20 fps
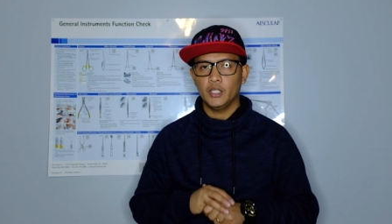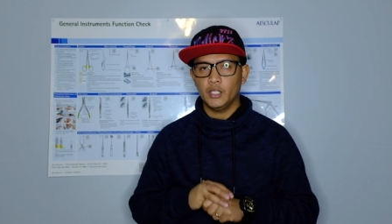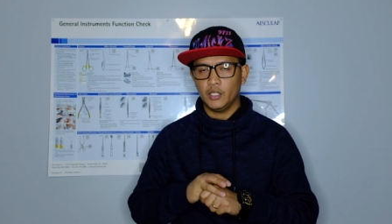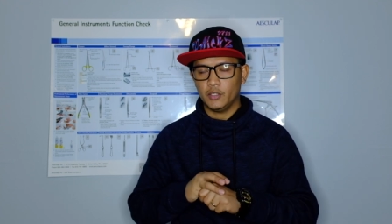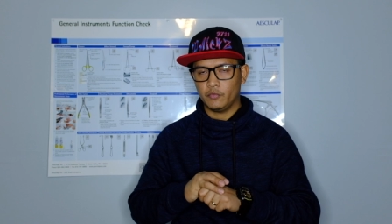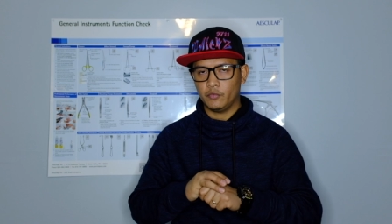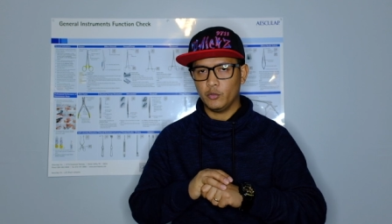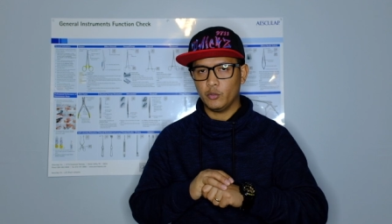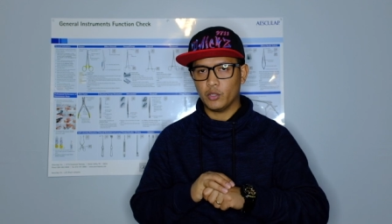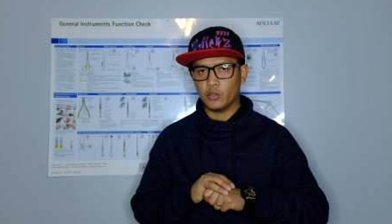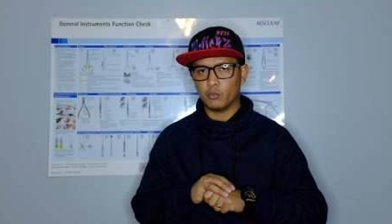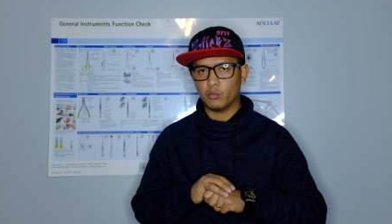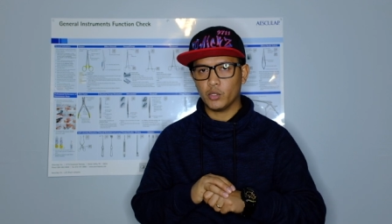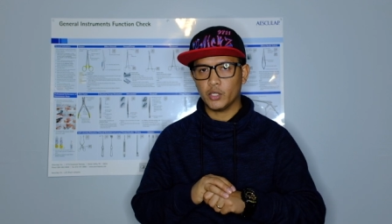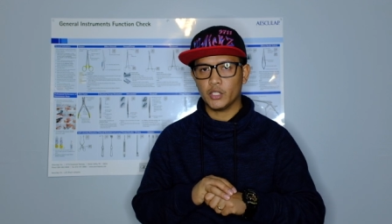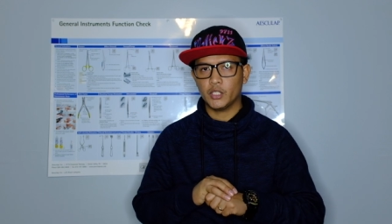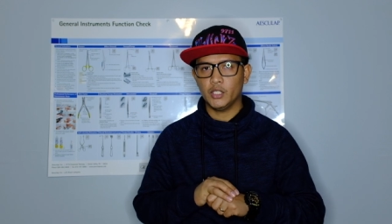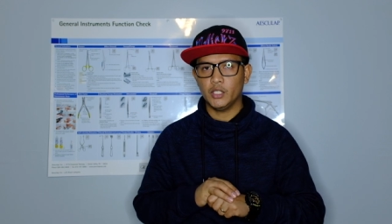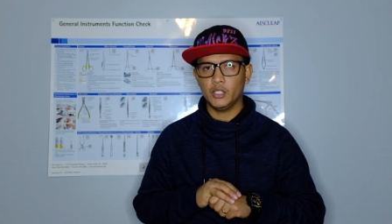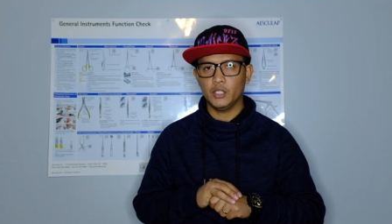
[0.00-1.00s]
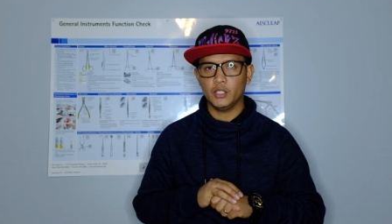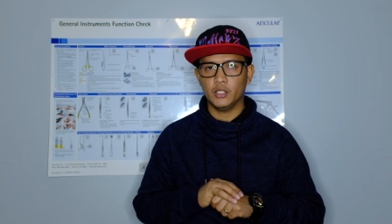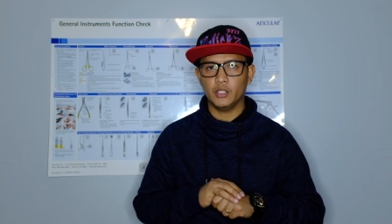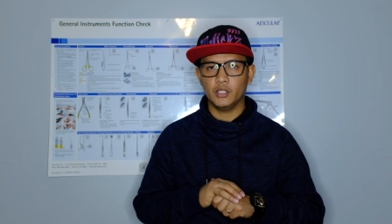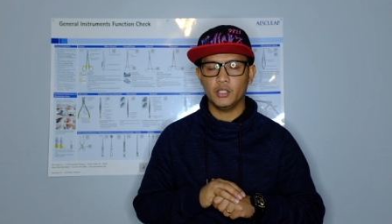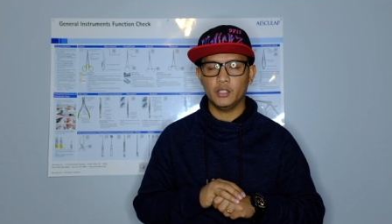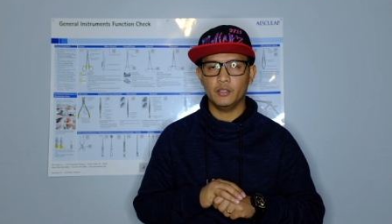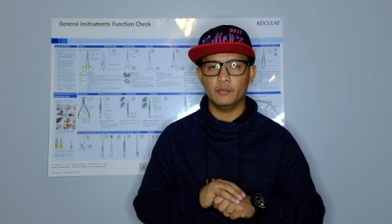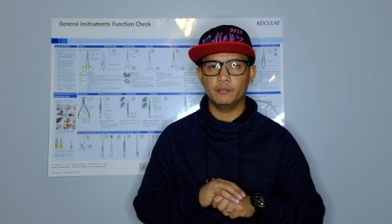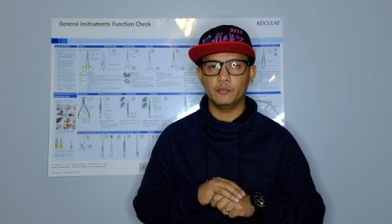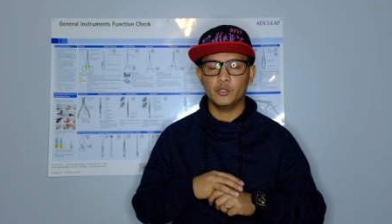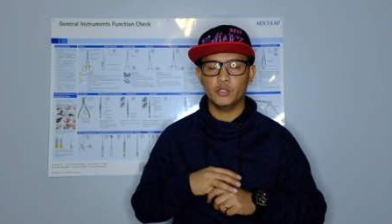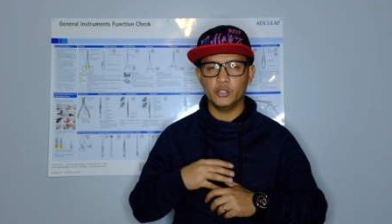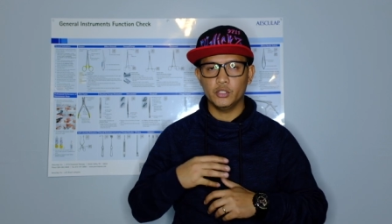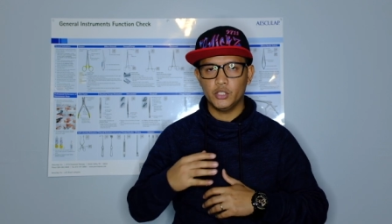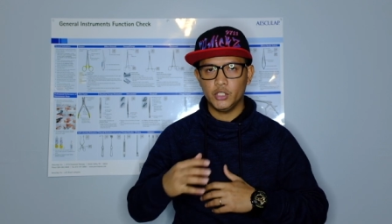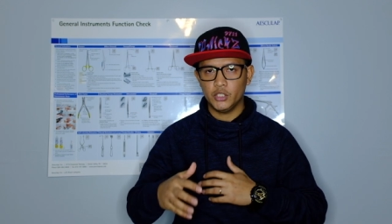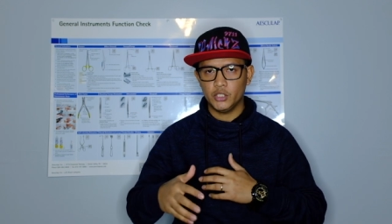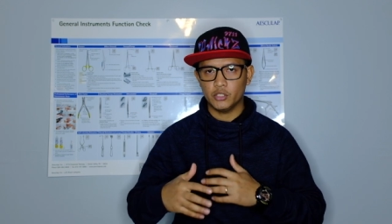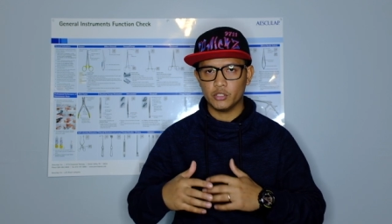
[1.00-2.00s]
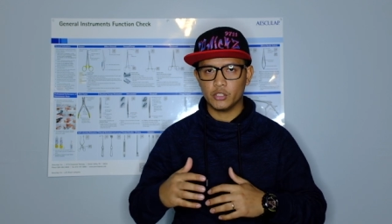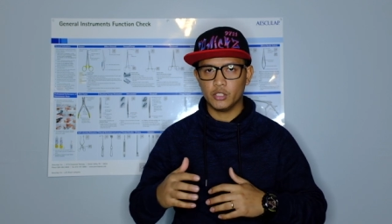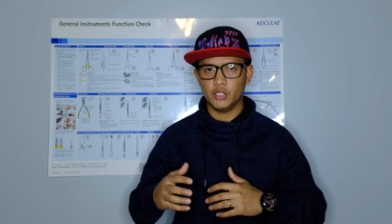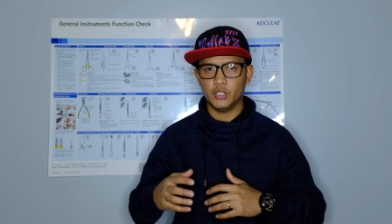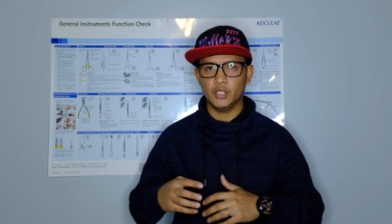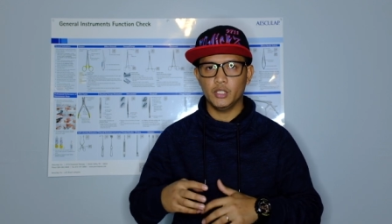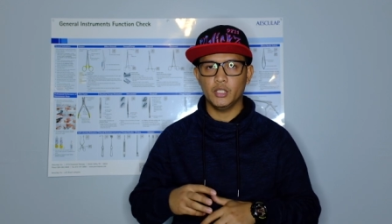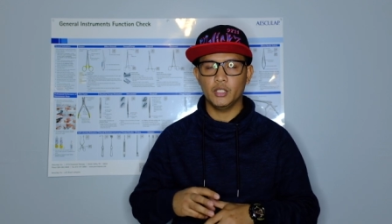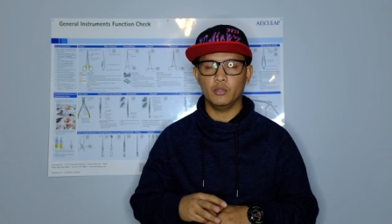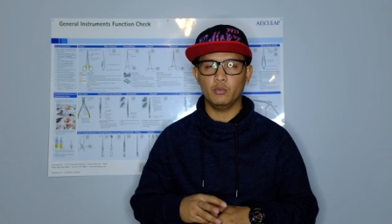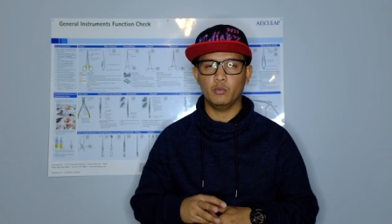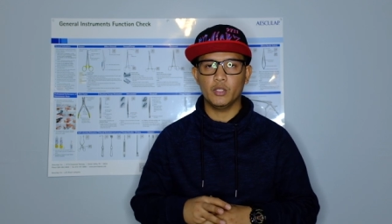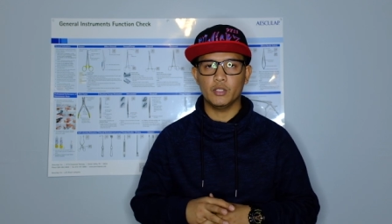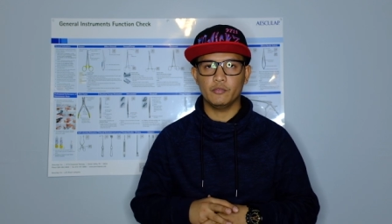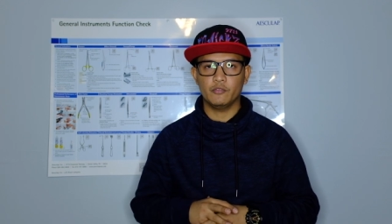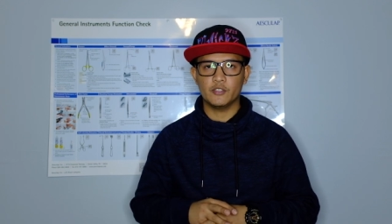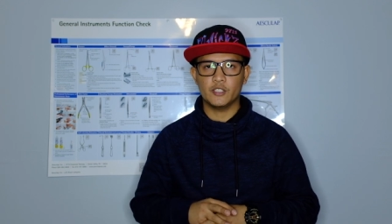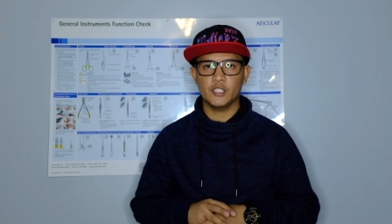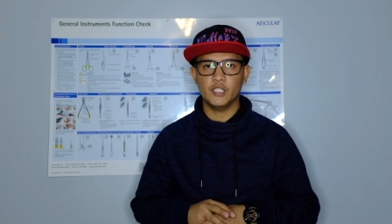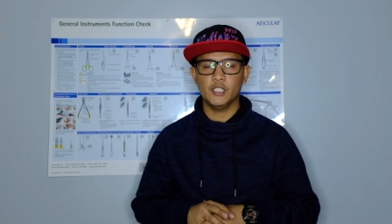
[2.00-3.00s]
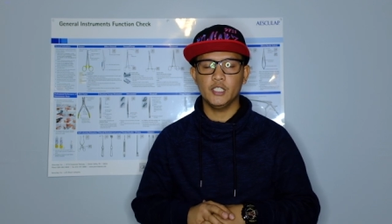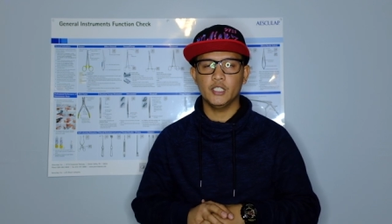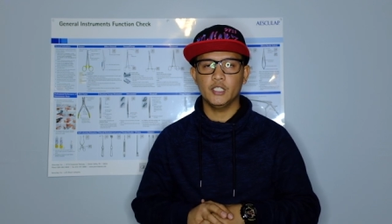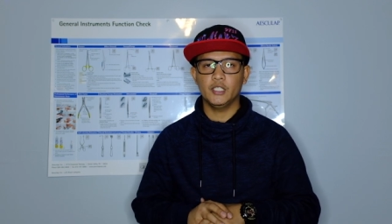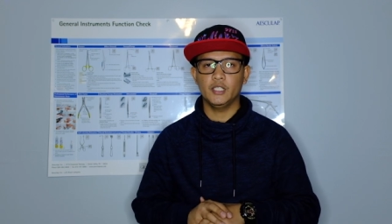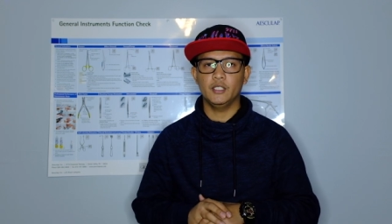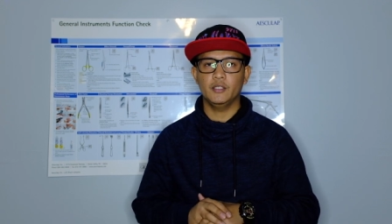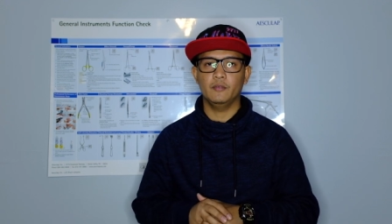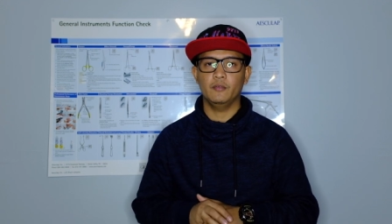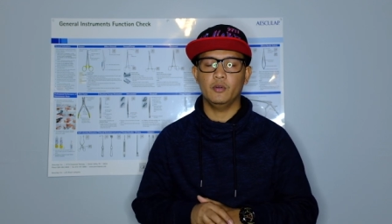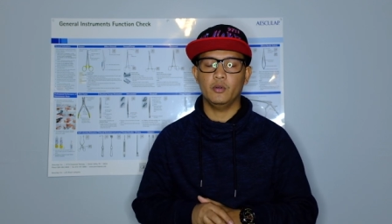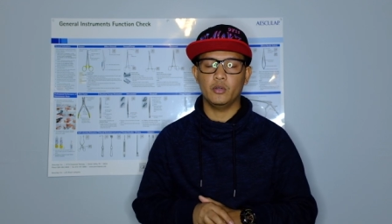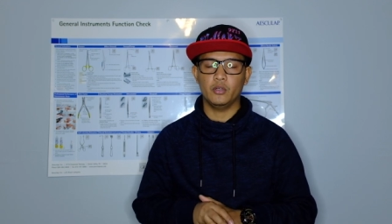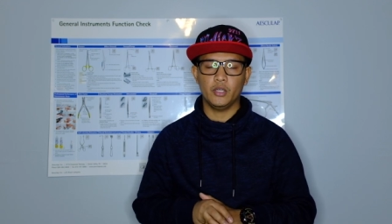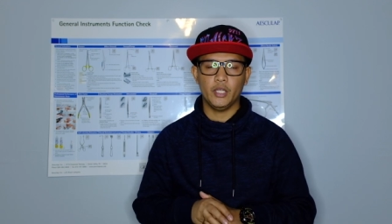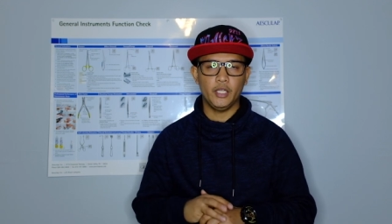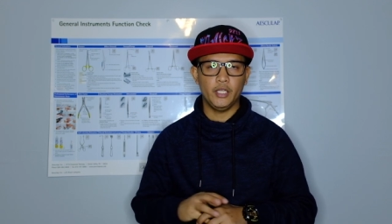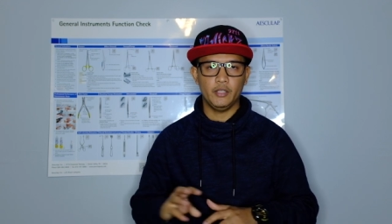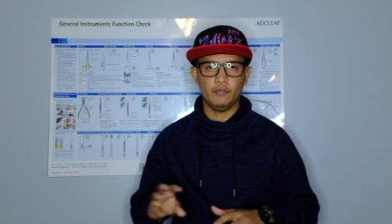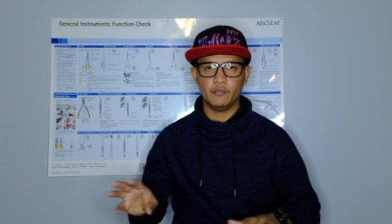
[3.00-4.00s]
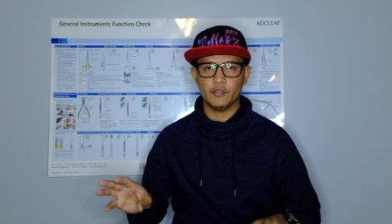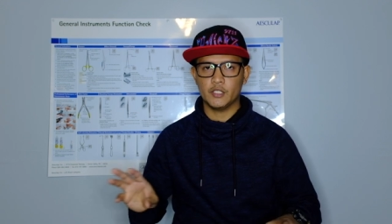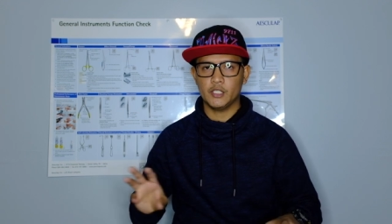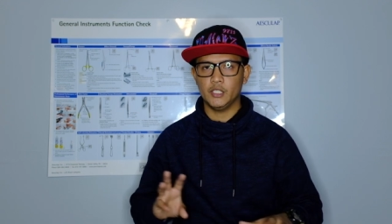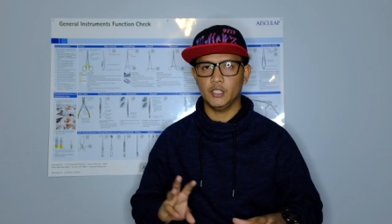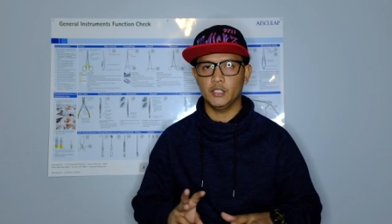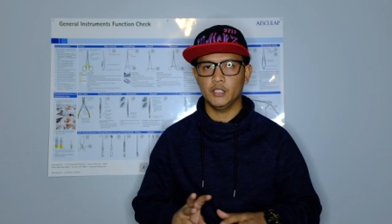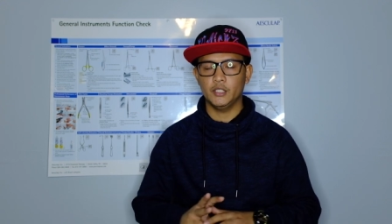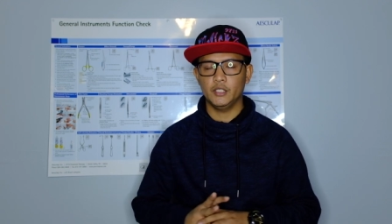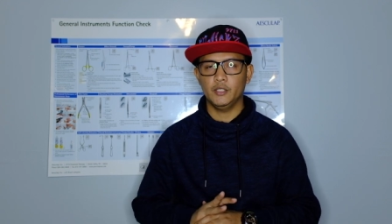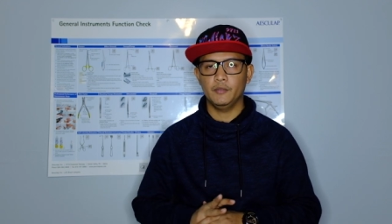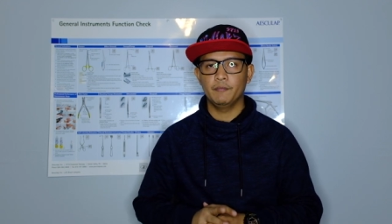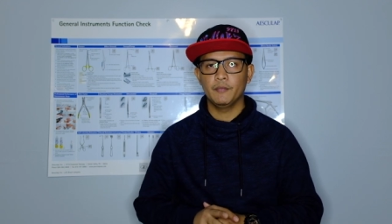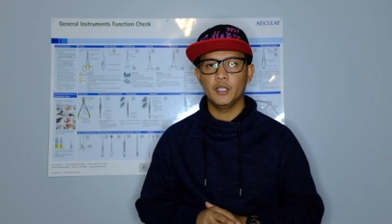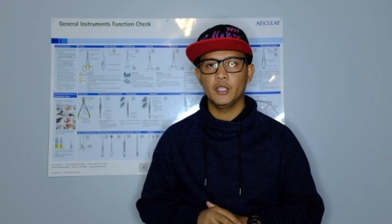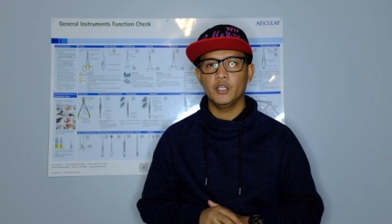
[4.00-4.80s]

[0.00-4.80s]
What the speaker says: if you are working continuously in one facility or any facility,